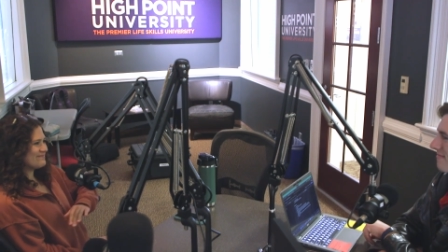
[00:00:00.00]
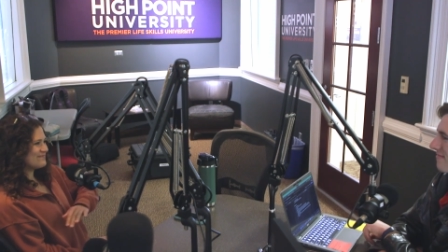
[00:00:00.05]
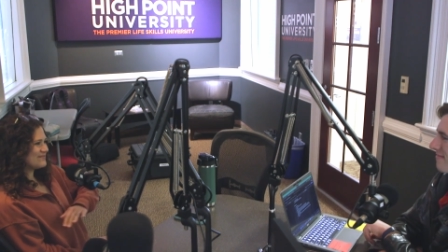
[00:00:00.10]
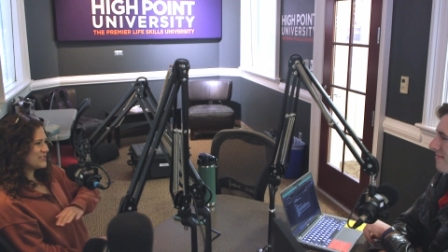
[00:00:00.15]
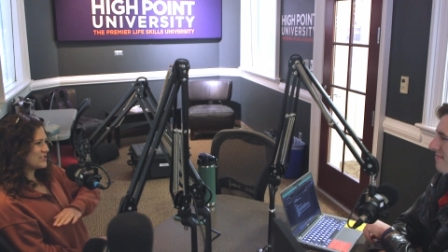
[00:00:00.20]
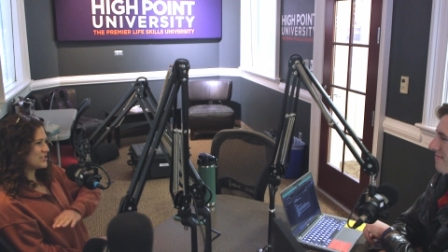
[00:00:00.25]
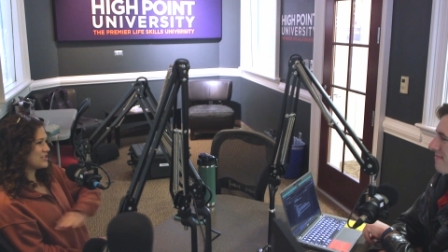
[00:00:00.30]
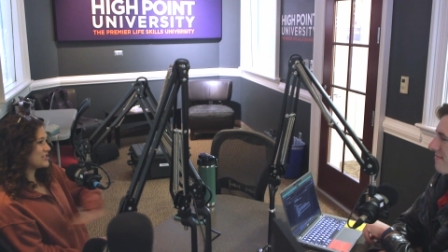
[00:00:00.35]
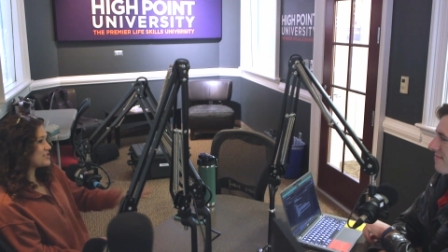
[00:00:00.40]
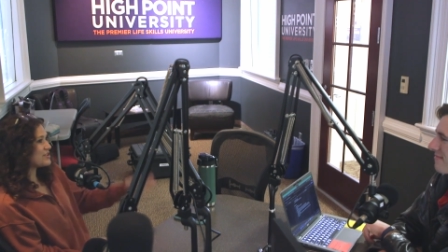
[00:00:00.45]

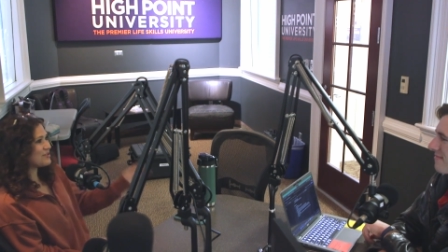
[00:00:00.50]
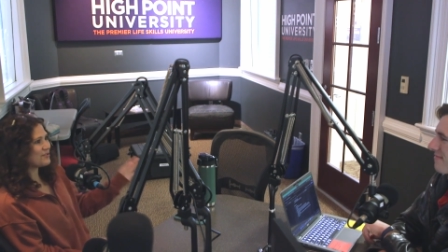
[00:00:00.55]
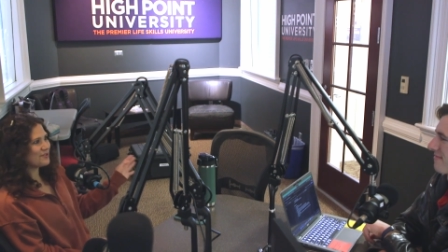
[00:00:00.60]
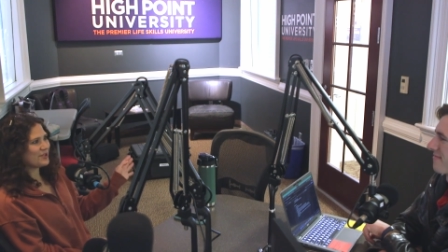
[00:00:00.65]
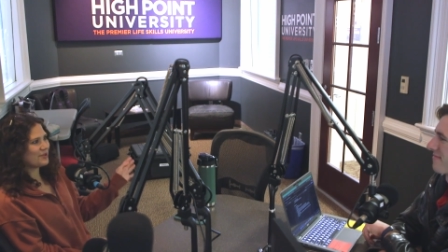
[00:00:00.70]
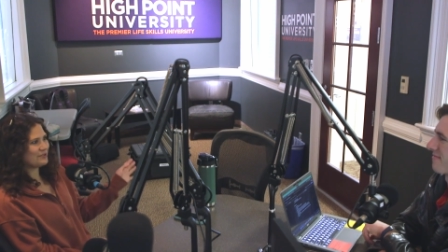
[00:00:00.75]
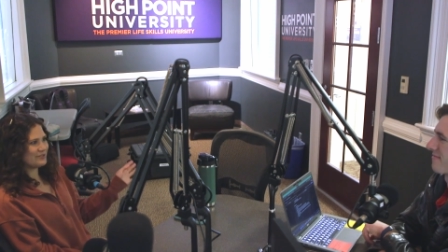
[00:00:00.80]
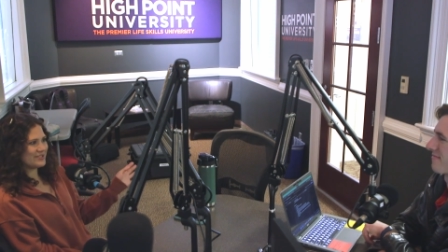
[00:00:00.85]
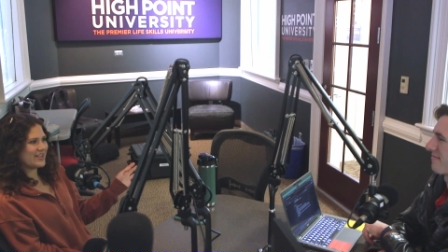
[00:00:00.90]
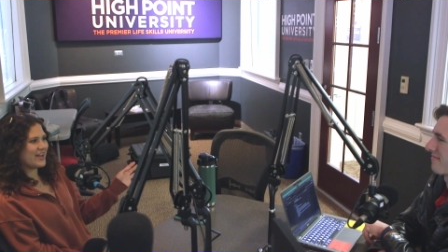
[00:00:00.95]
just so
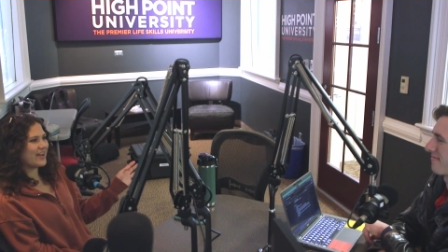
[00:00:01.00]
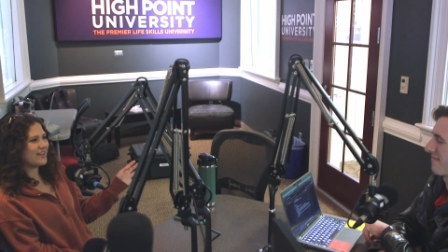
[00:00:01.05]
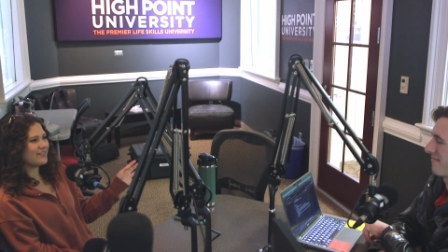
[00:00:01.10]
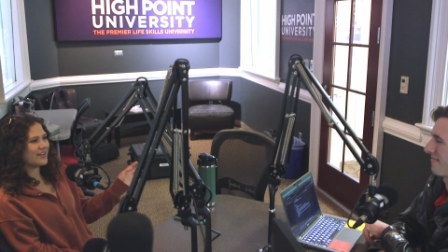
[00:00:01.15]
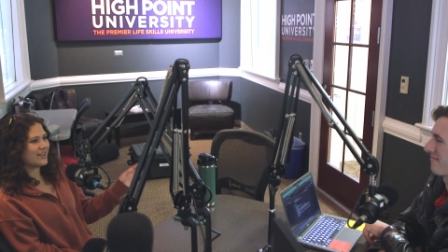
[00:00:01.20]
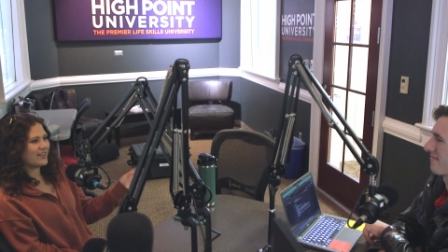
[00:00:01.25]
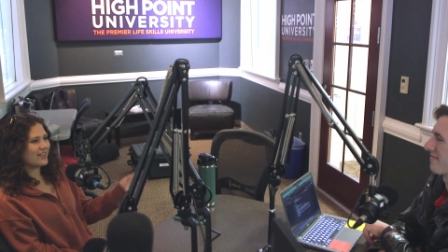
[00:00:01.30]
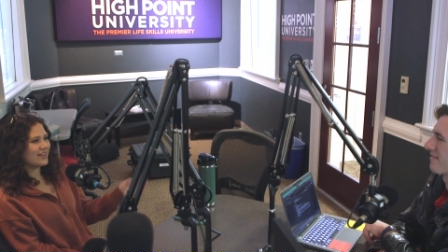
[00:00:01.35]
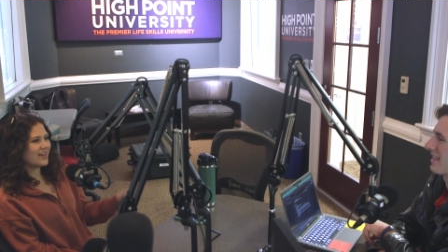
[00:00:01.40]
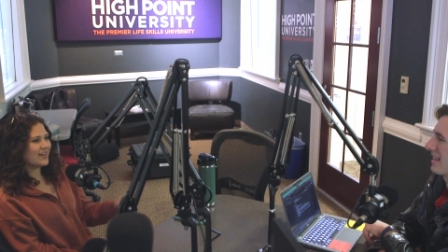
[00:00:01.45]
close to
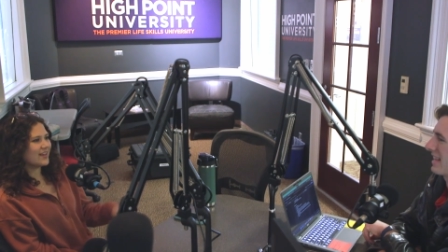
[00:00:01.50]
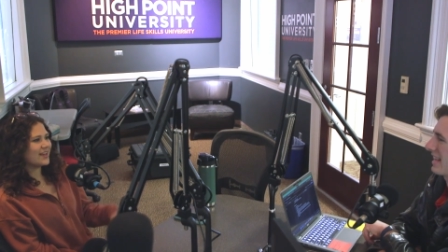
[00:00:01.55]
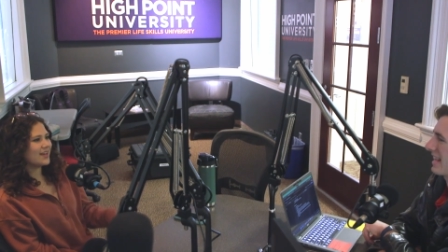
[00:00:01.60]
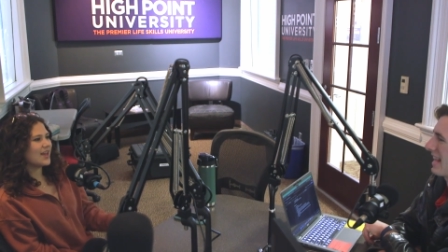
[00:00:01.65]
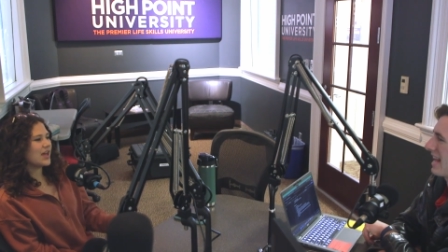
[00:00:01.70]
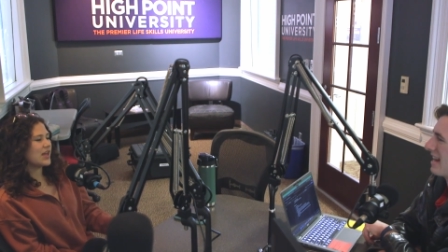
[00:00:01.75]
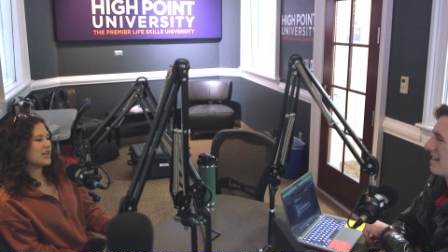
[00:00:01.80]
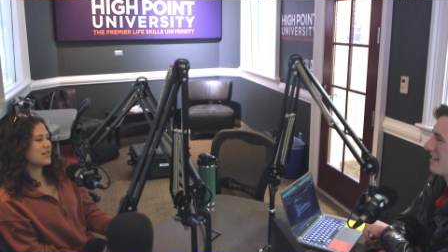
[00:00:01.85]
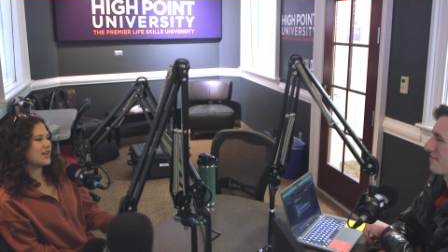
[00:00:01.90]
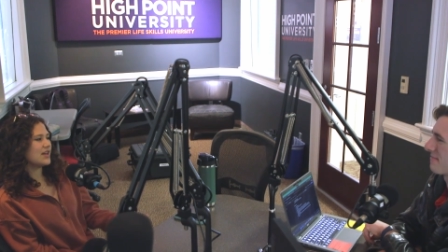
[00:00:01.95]
everything.
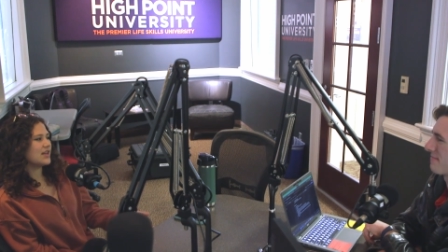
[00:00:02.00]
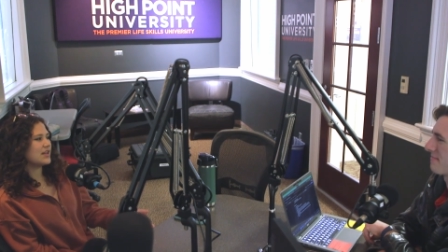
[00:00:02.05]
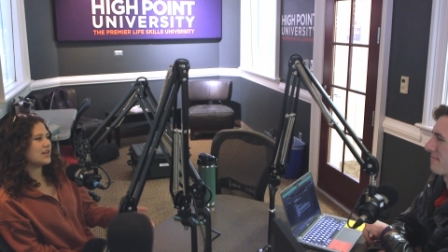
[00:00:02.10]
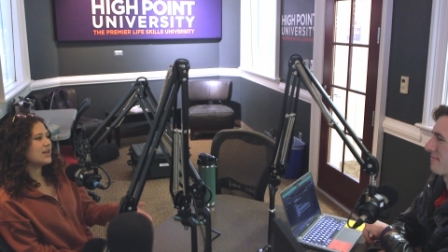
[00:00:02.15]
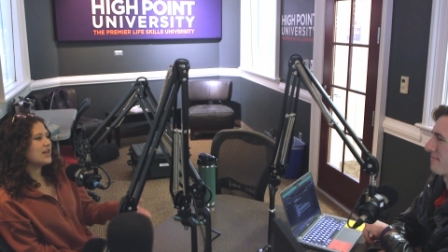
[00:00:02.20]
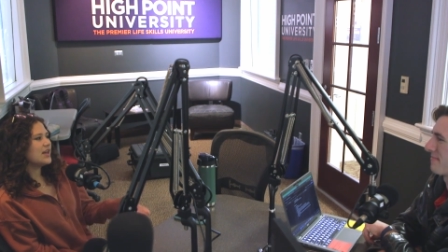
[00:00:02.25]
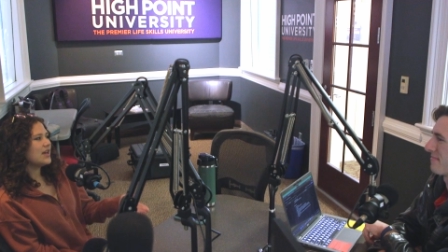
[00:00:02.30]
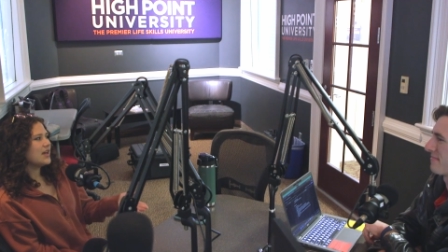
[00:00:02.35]
And then